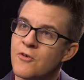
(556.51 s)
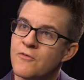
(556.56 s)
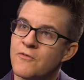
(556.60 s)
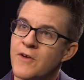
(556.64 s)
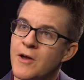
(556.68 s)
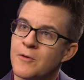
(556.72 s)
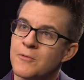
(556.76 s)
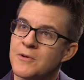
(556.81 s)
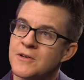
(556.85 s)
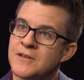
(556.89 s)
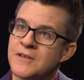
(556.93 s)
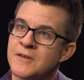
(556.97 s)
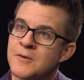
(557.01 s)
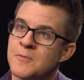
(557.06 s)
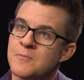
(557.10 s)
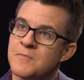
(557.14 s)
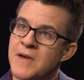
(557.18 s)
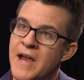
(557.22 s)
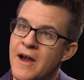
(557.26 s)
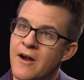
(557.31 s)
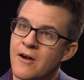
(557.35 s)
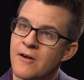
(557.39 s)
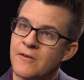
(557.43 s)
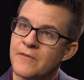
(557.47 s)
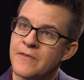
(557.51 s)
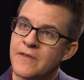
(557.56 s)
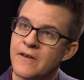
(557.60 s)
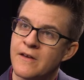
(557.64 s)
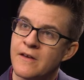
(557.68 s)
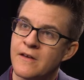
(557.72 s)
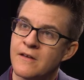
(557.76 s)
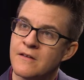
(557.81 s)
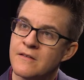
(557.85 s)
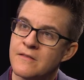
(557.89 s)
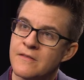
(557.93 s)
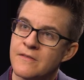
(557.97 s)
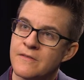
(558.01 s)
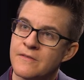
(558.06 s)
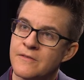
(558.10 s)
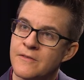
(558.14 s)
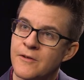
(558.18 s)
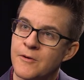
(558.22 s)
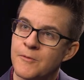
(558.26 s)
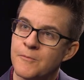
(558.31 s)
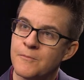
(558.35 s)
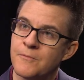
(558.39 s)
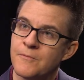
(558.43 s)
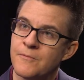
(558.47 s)
if I would compare
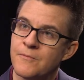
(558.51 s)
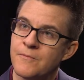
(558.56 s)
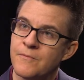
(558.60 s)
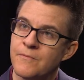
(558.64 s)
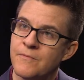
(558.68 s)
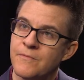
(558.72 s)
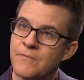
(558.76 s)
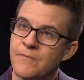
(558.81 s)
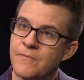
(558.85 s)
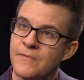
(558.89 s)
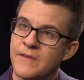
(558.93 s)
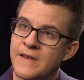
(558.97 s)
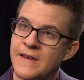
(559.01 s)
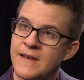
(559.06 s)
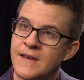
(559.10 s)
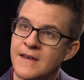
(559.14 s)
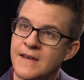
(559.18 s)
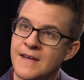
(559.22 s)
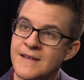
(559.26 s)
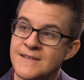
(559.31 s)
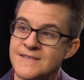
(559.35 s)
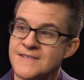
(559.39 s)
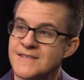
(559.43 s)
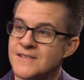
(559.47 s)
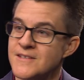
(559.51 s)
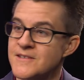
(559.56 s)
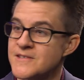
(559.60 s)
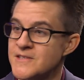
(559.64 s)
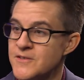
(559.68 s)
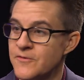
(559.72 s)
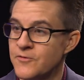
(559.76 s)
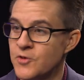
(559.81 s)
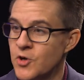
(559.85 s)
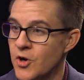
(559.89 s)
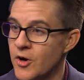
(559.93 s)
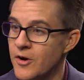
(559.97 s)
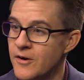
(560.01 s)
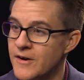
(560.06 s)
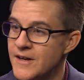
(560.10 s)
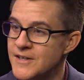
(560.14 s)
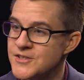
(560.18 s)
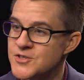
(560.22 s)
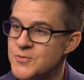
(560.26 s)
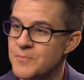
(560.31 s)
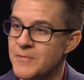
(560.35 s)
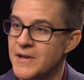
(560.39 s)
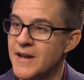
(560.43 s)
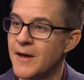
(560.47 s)
the incidence of
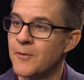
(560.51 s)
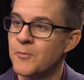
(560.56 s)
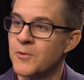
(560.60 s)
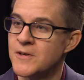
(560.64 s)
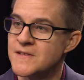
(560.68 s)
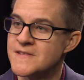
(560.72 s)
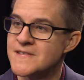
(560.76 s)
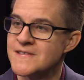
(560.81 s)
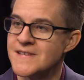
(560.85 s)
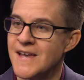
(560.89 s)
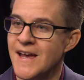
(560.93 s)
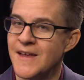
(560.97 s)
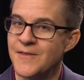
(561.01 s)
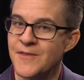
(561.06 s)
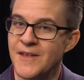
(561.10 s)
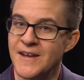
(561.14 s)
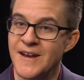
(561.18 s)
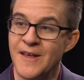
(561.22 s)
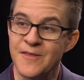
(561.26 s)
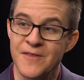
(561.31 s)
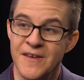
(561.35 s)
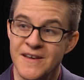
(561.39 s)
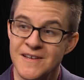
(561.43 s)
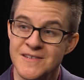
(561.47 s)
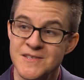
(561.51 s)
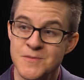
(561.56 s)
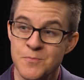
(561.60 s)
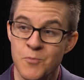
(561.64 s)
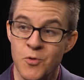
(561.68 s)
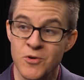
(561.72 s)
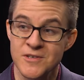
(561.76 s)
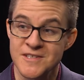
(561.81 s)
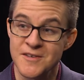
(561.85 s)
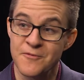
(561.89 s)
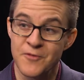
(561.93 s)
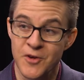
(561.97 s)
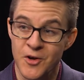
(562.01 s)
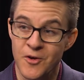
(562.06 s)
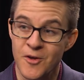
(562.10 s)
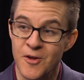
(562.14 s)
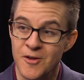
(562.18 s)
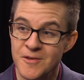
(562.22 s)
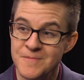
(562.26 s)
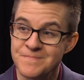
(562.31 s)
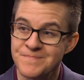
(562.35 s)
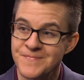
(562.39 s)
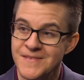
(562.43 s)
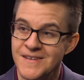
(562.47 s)
courage, but I would say that I think it's more
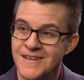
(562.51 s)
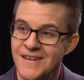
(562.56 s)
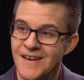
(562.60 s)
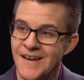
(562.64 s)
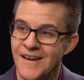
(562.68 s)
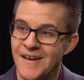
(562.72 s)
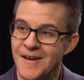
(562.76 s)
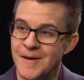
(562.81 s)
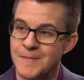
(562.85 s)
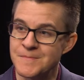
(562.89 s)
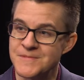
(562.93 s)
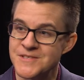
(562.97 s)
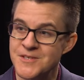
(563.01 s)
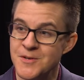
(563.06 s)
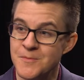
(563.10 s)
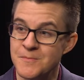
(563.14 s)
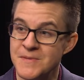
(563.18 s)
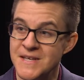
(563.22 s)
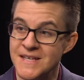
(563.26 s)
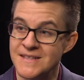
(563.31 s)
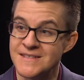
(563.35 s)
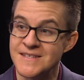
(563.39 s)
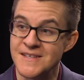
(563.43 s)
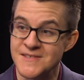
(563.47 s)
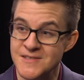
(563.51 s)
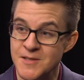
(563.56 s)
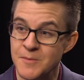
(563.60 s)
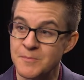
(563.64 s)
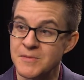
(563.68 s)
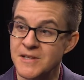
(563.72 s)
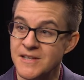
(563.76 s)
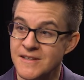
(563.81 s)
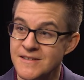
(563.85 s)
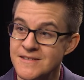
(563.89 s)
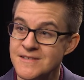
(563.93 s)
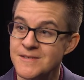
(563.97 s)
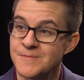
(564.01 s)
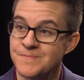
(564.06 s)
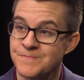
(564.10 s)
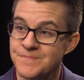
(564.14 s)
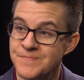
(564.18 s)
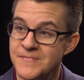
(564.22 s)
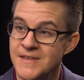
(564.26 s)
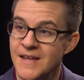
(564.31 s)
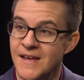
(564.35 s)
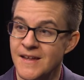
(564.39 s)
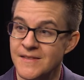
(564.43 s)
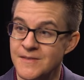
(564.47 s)
difficult to be disciplined
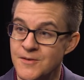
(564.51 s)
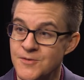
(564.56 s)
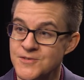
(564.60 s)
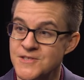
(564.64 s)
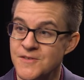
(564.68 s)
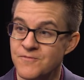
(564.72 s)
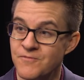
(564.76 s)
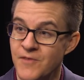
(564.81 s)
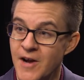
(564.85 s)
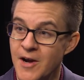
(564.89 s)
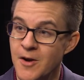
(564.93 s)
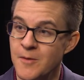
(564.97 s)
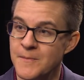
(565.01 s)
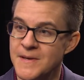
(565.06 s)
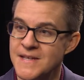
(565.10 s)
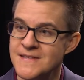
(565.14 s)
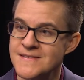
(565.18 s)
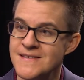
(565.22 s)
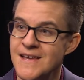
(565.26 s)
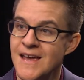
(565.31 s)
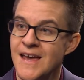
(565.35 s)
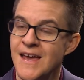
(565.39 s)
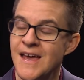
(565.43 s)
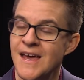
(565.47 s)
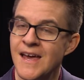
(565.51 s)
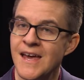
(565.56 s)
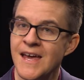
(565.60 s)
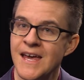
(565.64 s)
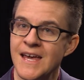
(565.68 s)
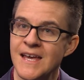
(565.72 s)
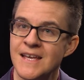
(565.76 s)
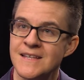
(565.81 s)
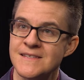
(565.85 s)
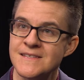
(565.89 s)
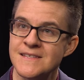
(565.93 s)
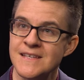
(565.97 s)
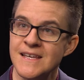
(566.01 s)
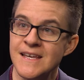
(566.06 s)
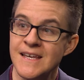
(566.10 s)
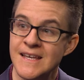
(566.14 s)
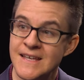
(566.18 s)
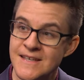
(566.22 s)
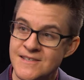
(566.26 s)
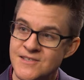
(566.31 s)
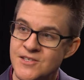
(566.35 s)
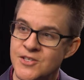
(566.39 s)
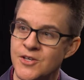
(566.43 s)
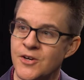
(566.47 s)
in those environments. It's
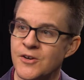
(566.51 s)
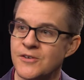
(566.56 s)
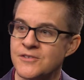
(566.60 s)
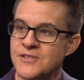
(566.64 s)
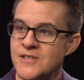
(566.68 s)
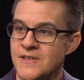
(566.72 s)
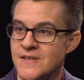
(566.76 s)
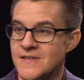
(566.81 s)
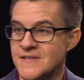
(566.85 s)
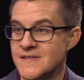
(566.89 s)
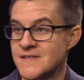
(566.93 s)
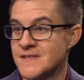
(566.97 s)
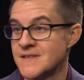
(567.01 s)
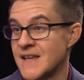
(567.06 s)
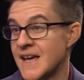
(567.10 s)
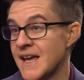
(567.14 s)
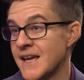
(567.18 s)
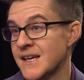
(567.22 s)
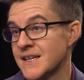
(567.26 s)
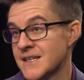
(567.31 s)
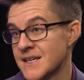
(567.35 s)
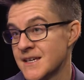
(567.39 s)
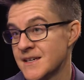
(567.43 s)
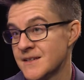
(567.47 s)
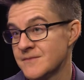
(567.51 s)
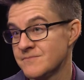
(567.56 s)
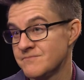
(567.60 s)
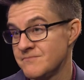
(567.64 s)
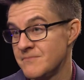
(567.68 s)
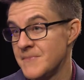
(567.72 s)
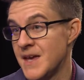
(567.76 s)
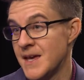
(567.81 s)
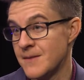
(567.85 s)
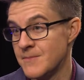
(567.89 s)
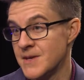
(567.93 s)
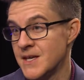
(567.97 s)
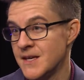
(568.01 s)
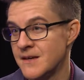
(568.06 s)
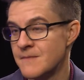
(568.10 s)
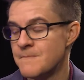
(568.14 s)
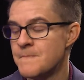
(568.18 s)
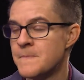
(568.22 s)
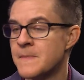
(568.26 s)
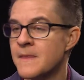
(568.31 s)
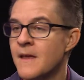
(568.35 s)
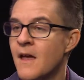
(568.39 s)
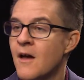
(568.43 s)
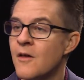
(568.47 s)
easier to think, maybe,
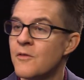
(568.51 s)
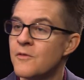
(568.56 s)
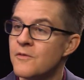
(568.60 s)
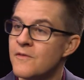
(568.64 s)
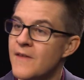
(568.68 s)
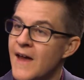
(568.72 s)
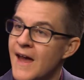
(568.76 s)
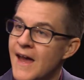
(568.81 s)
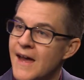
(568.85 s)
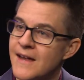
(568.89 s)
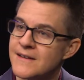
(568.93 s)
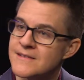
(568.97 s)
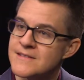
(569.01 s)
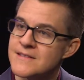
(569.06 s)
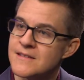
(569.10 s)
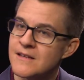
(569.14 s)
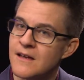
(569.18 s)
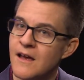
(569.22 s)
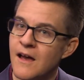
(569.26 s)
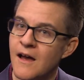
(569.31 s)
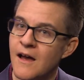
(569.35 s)
that